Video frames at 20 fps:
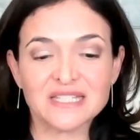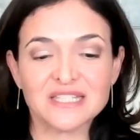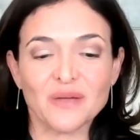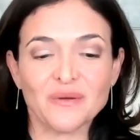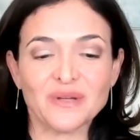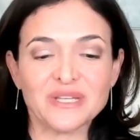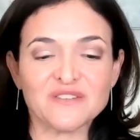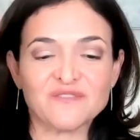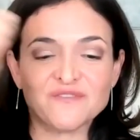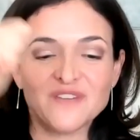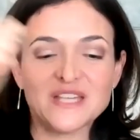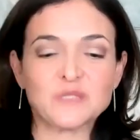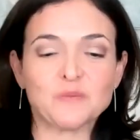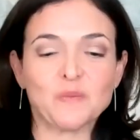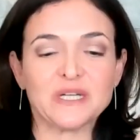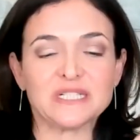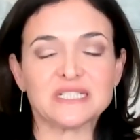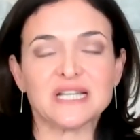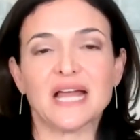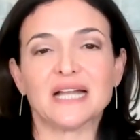So it's
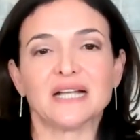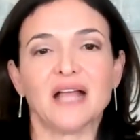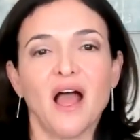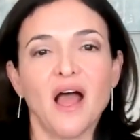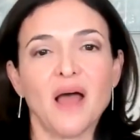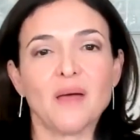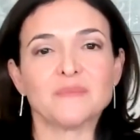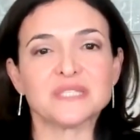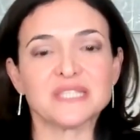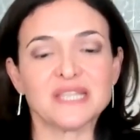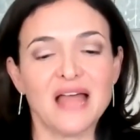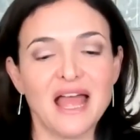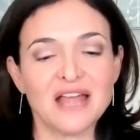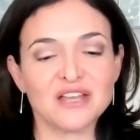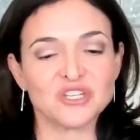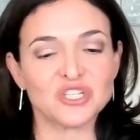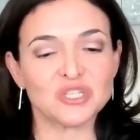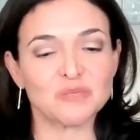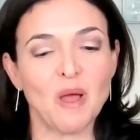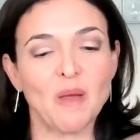
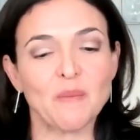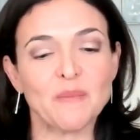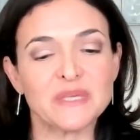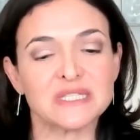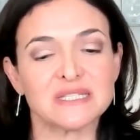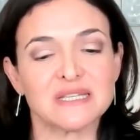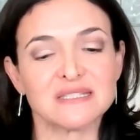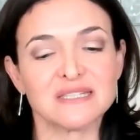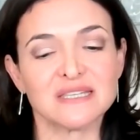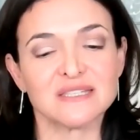facebook.com/Small Business